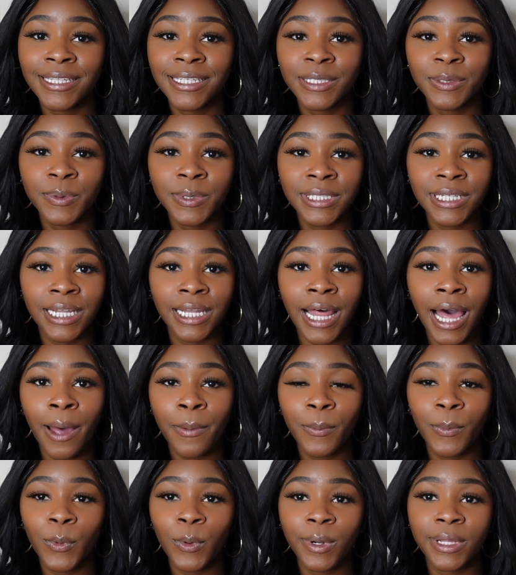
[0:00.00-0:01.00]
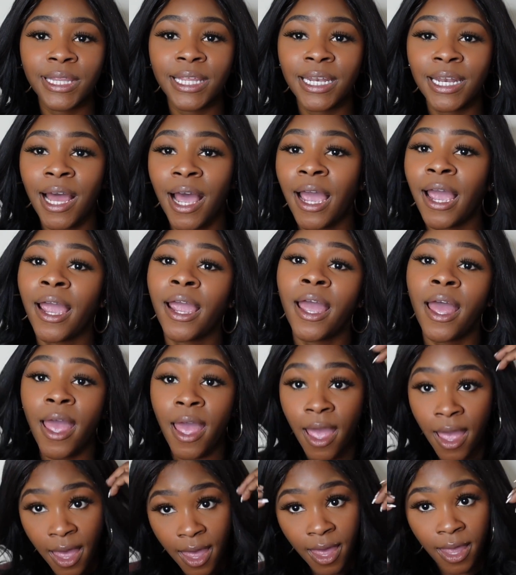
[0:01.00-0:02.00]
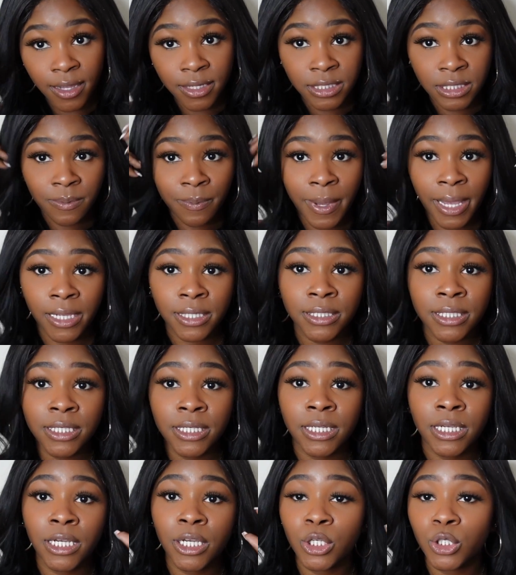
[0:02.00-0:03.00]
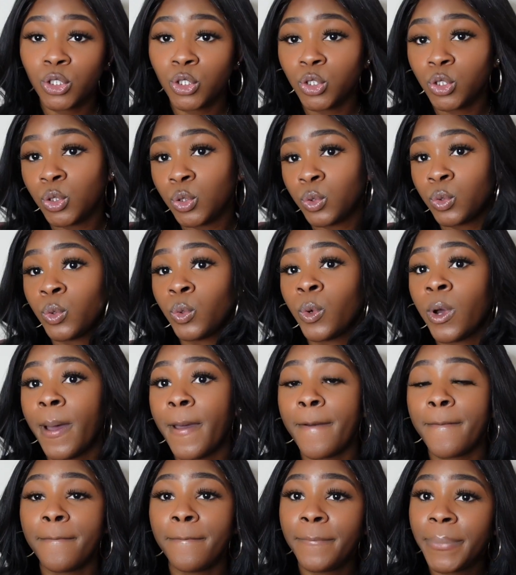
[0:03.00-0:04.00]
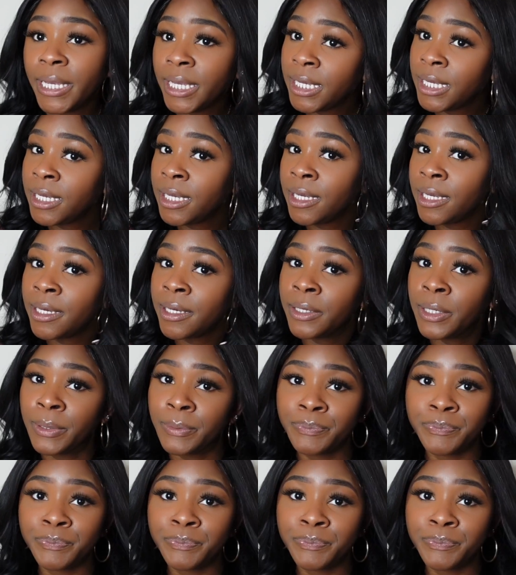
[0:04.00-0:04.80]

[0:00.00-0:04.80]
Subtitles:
This was a lot more than I expected it to be.